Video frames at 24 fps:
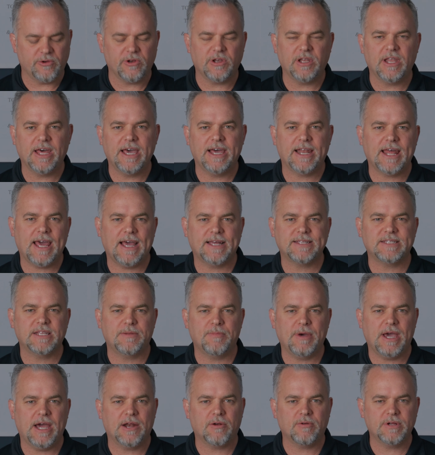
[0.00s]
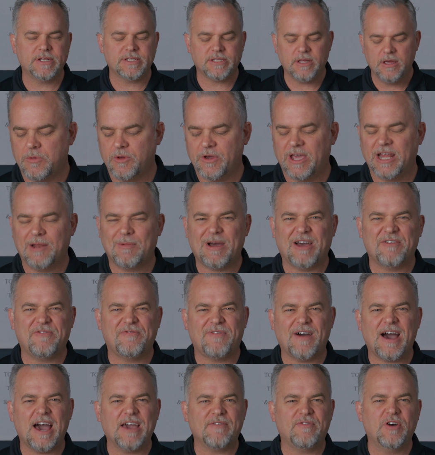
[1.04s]
your lead acid batteries. You get about
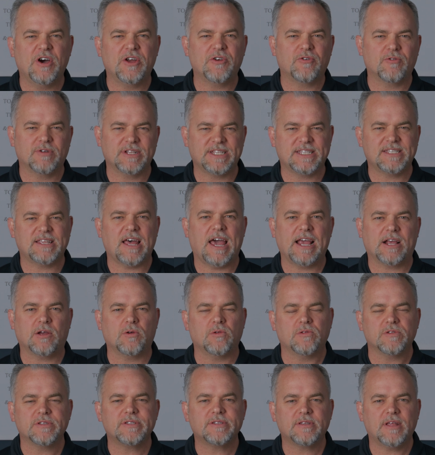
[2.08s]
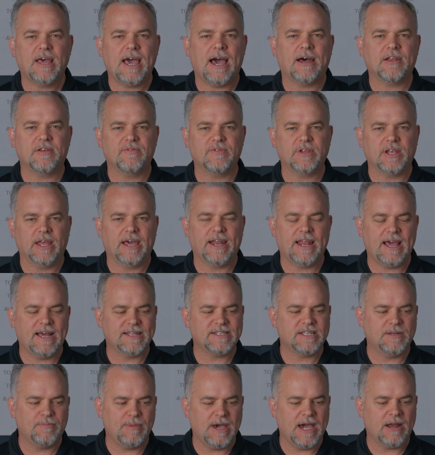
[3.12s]
500 cycles out of a lead
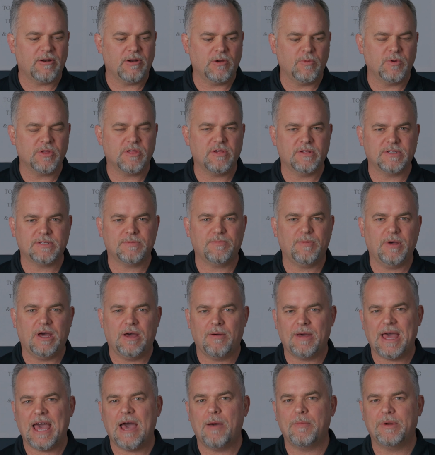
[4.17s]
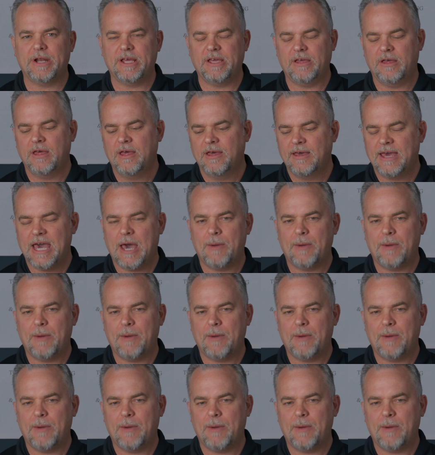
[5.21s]
acid battery, which is how many